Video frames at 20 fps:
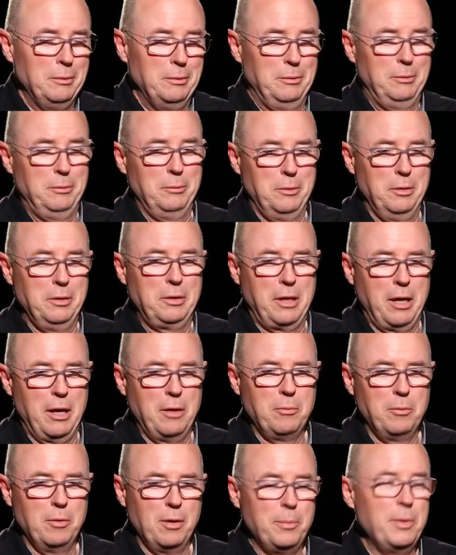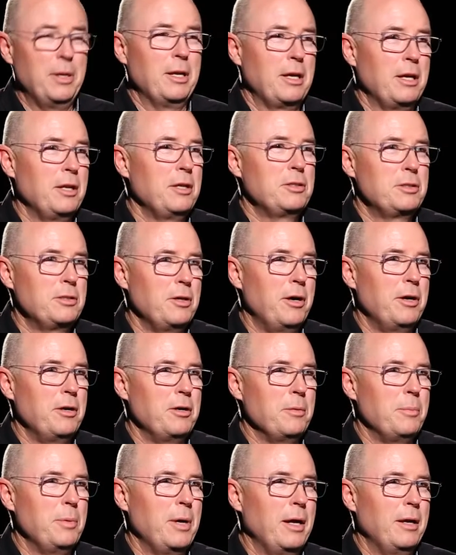I thought, okay, well, I better get
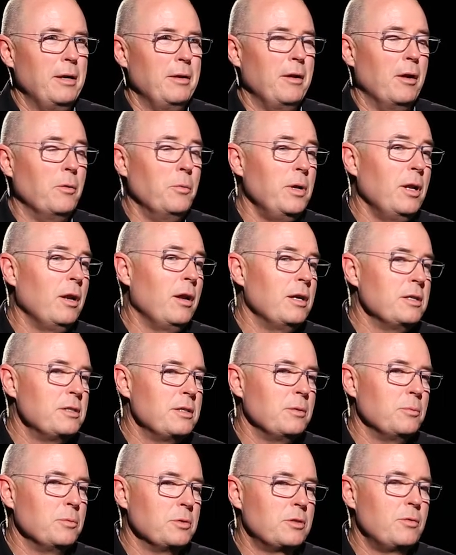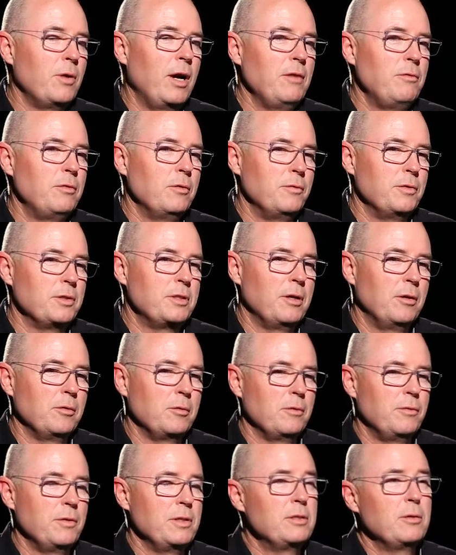excited about it. And I realised that it was great for
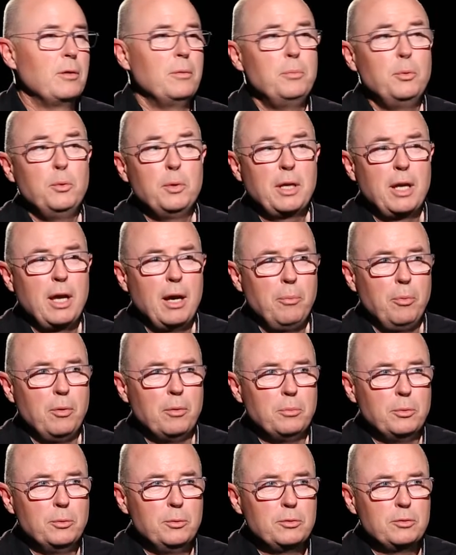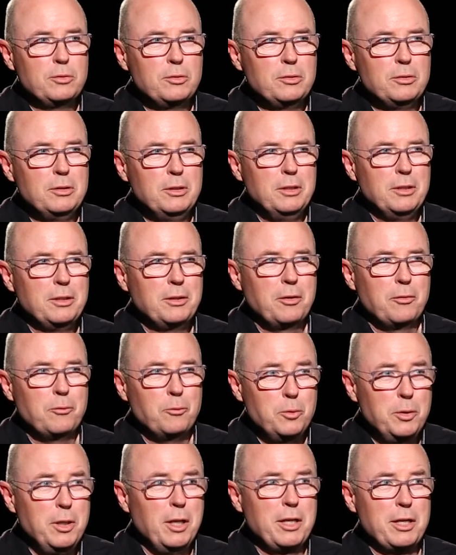photography, so I bought a couple of books, got
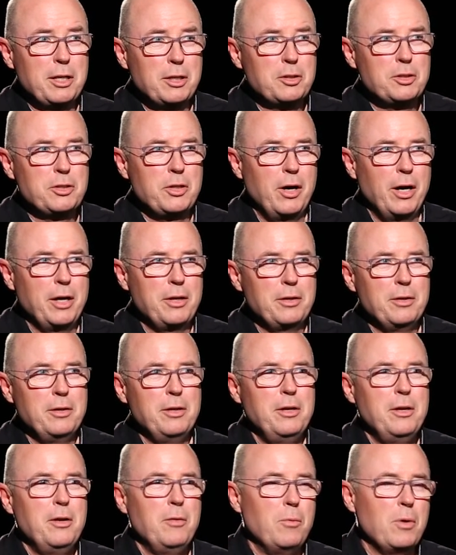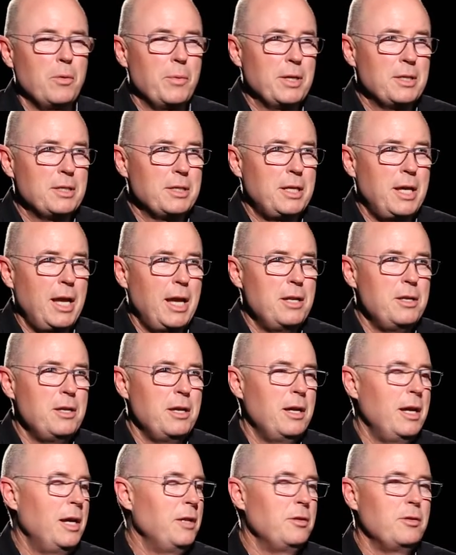really excited. We went to
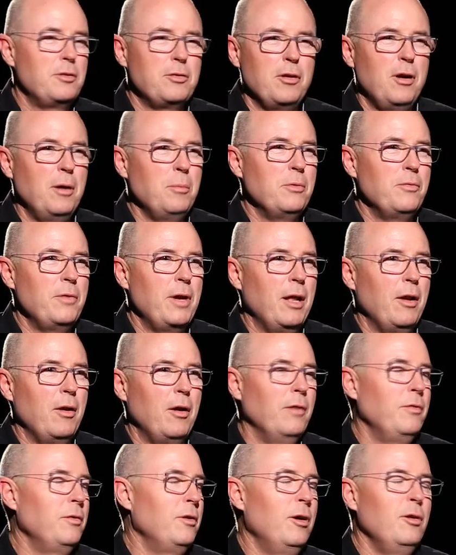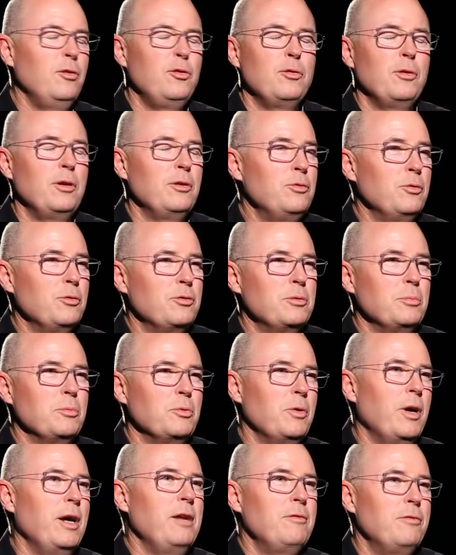Kenya, had the time of our life, and I thought I took some
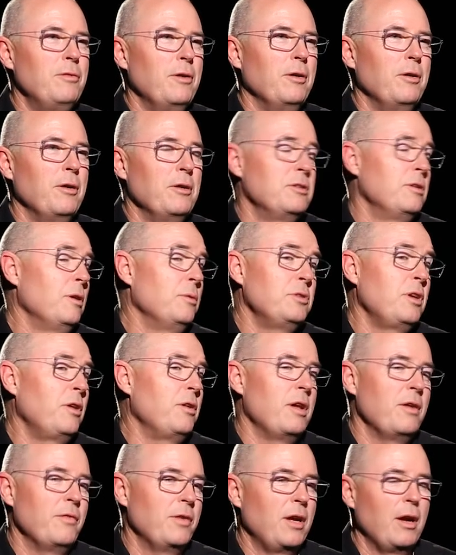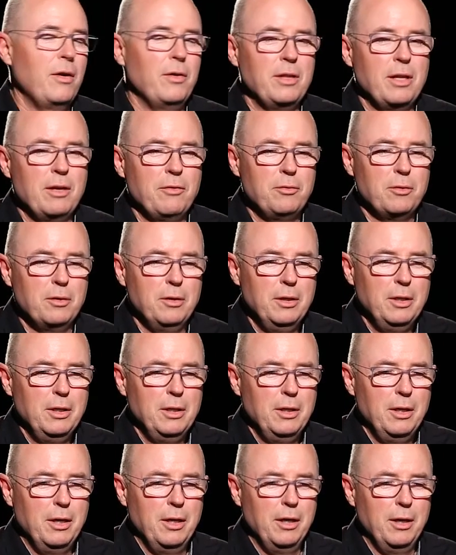great photos. And I was only ever going there for
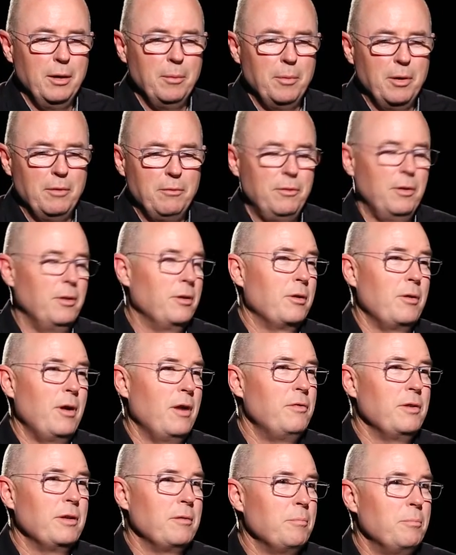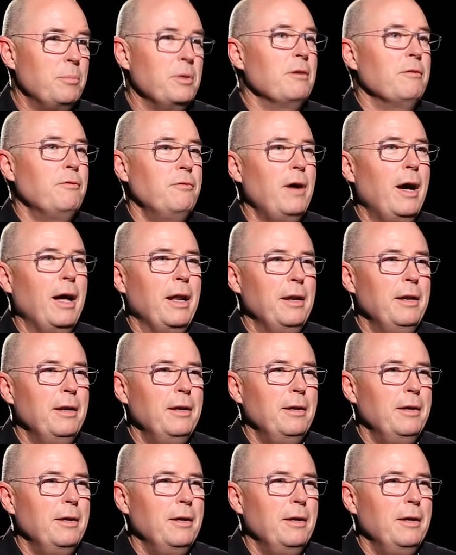a photographic bit of fun.